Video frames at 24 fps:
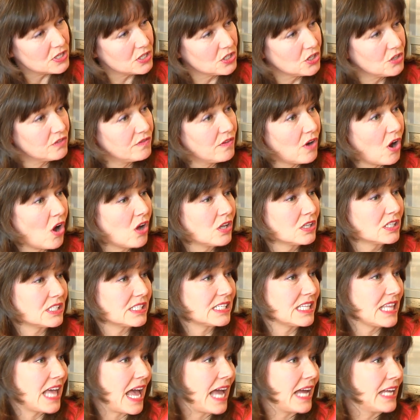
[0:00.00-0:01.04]
with an
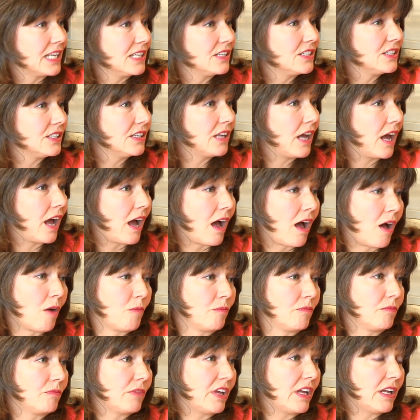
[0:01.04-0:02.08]
advance that
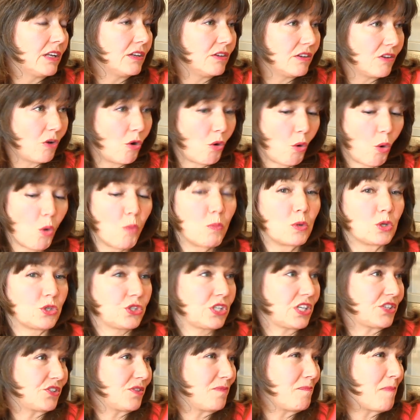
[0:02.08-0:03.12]
um, it
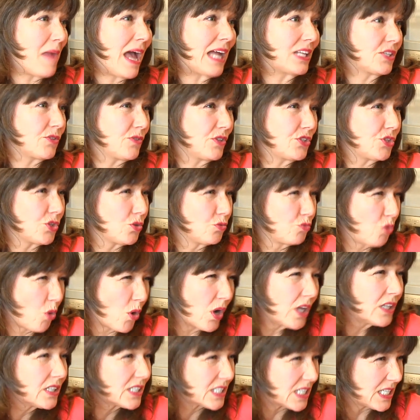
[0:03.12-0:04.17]
almost doesn't matter. It's the
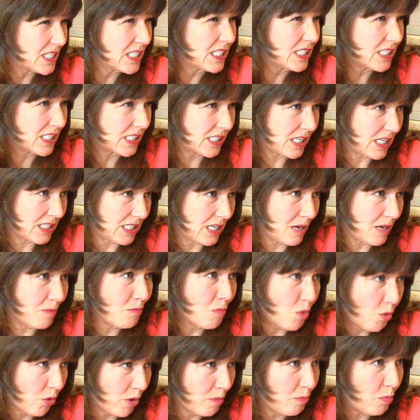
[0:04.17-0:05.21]
royalties that are
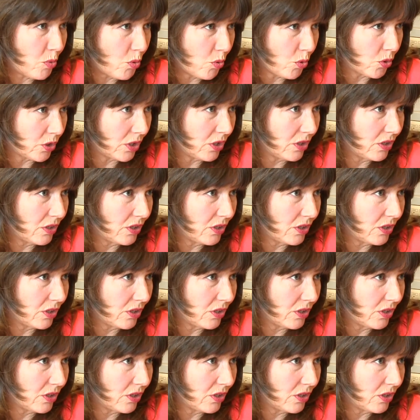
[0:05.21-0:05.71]
more important.